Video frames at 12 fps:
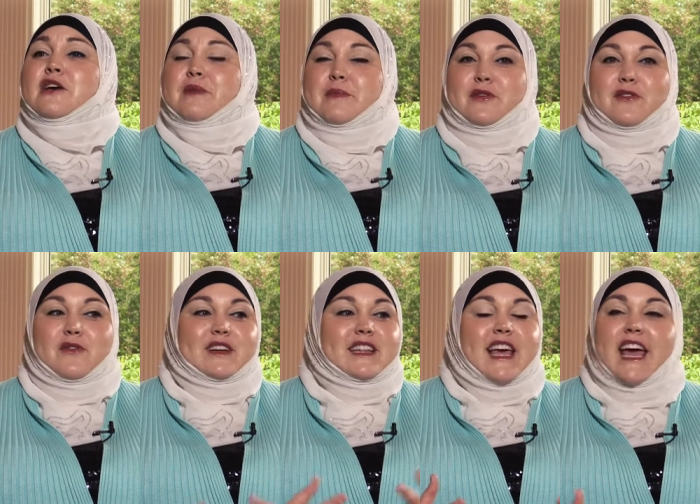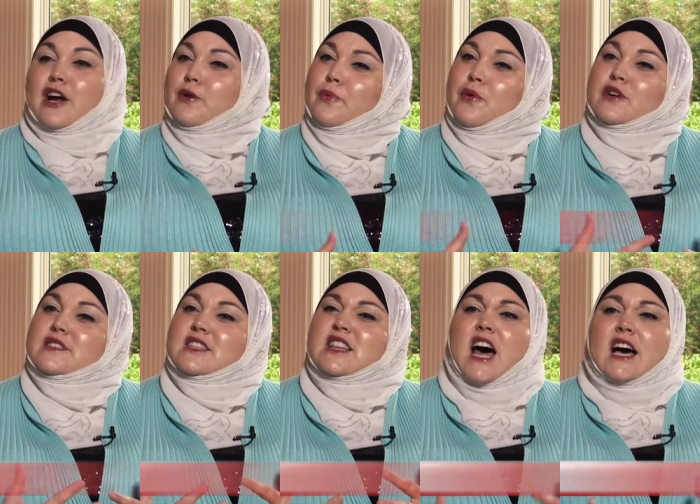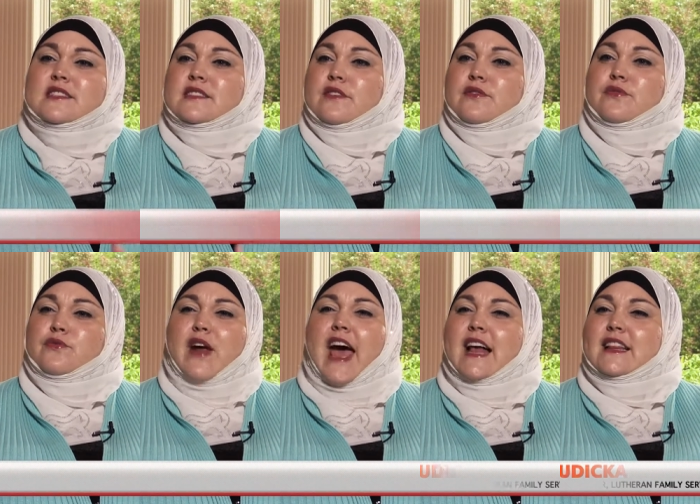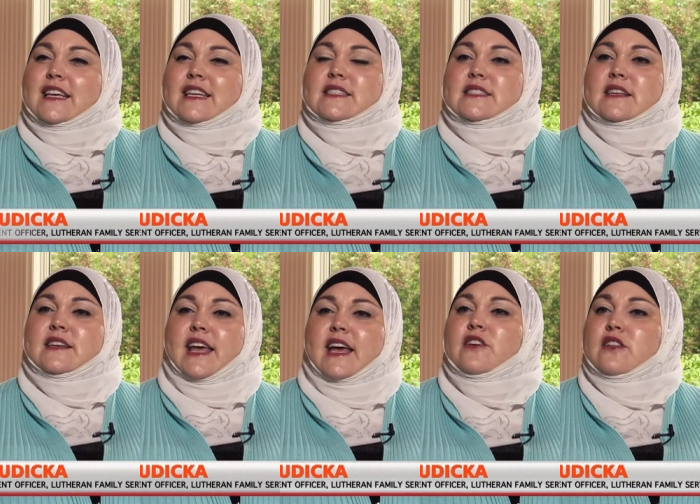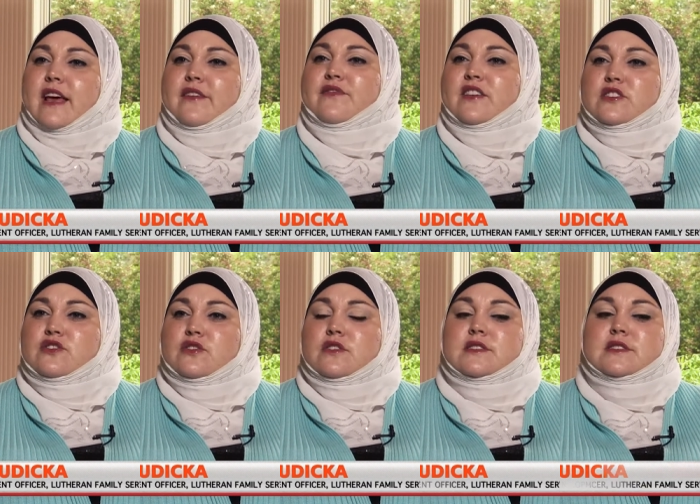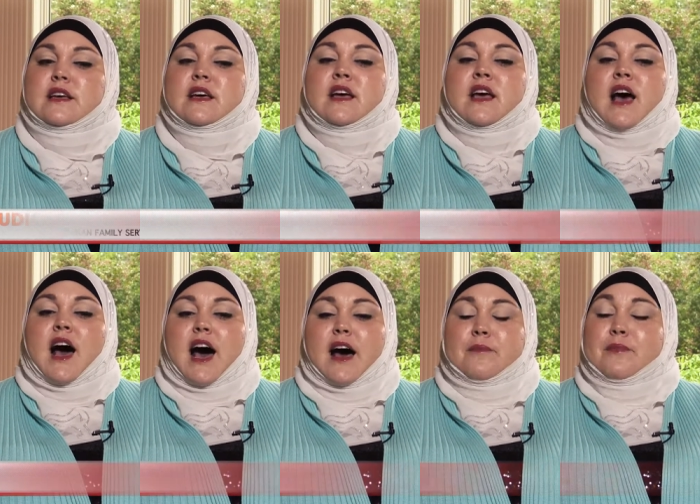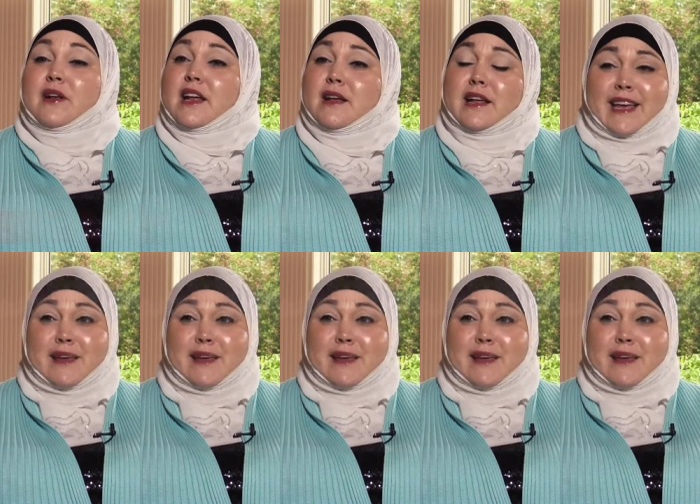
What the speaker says: people going to the airports, lots of rallies and candlelight vigils. But it